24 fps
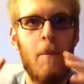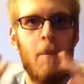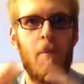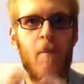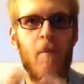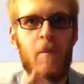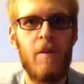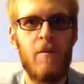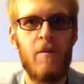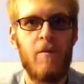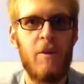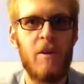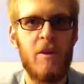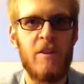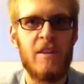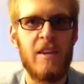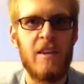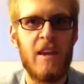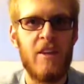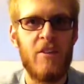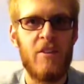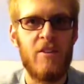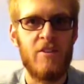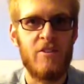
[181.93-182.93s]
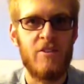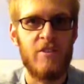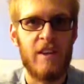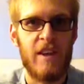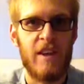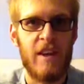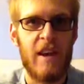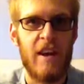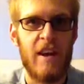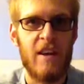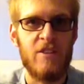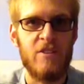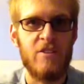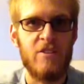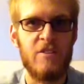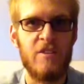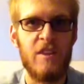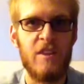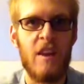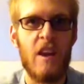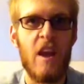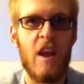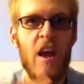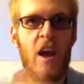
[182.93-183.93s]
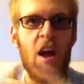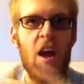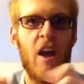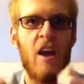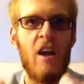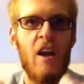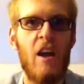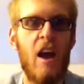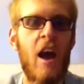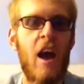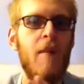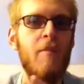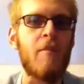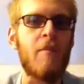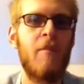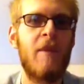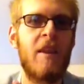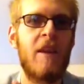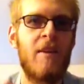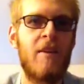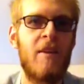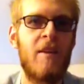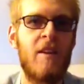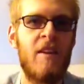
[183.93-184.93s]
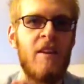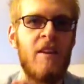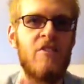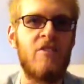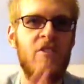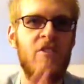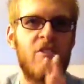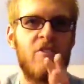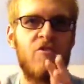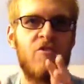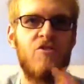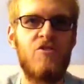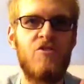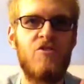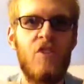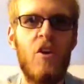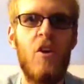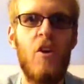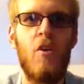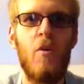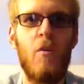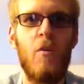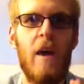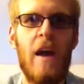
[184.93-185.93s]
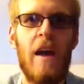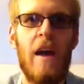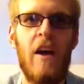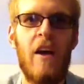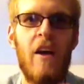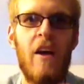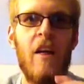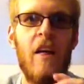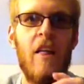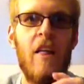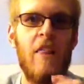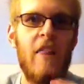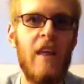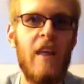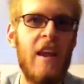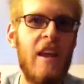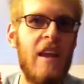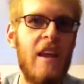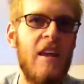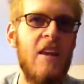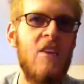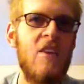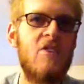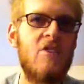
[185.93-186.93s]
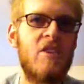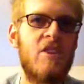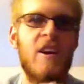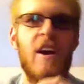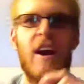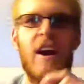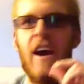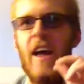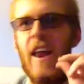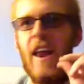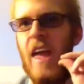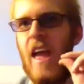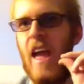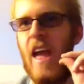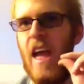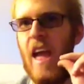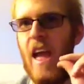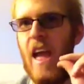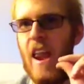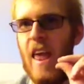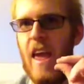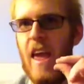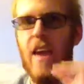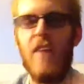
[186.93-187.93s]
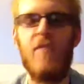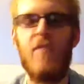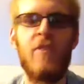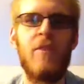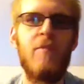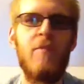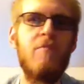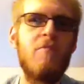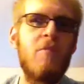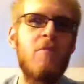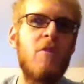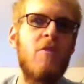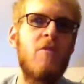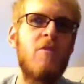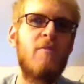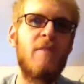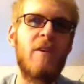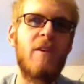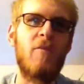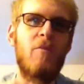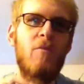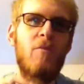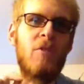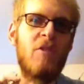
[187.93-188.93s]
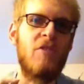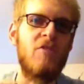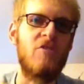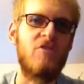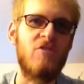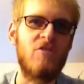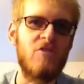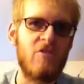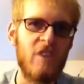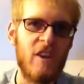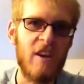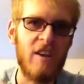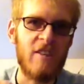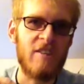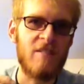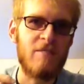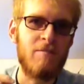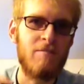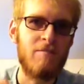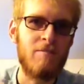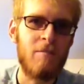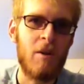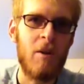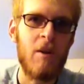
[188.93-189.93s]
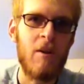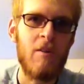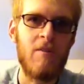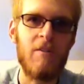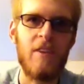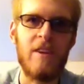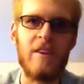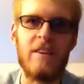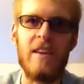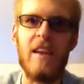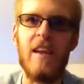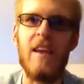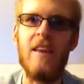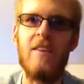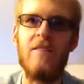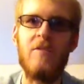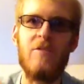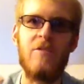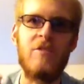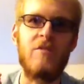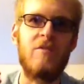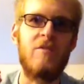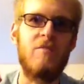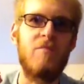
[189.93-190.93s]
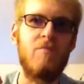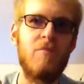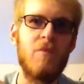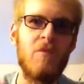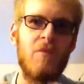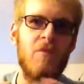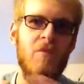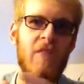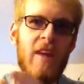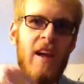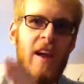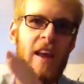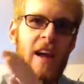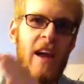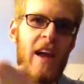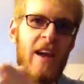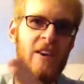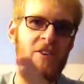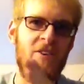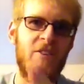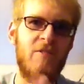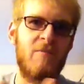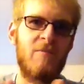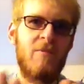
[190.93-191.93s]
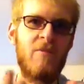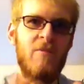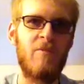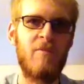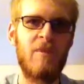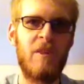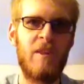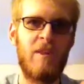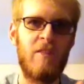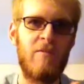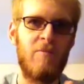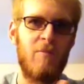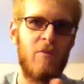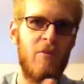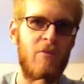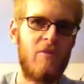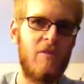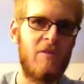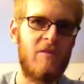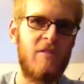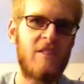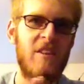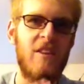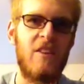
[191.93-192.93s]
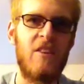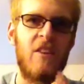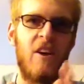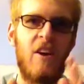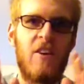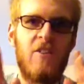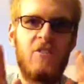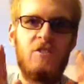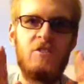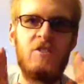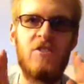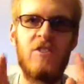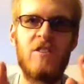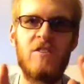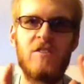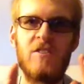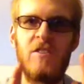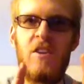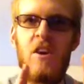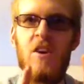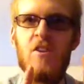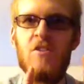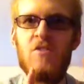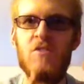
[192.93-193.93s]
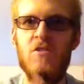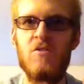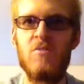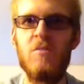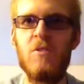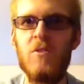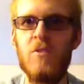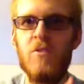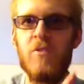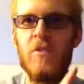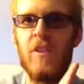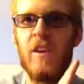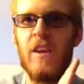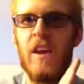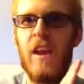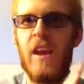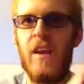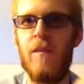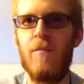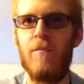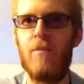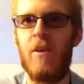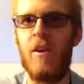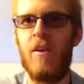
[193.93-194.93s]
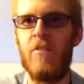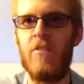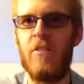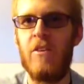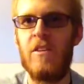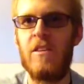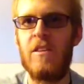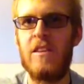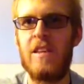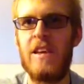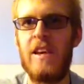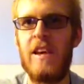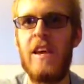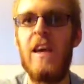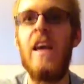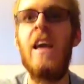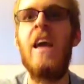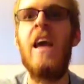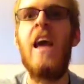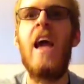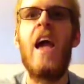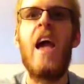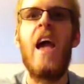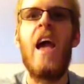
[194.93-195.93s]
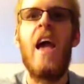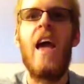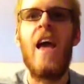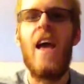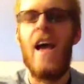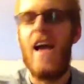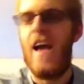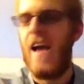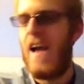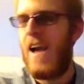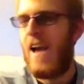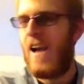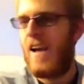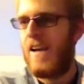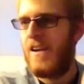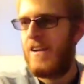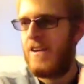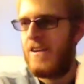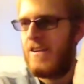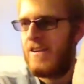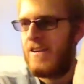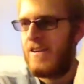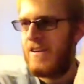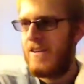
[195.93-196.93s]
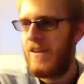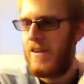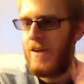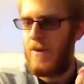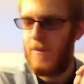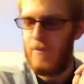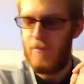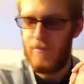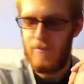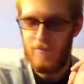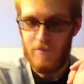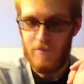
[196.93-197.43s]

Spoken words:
when put together during an action scene, complemented each other so well that each cut and every movement was just perfect. It just moved that action, moved the scene along just smoothly and perfectly, and that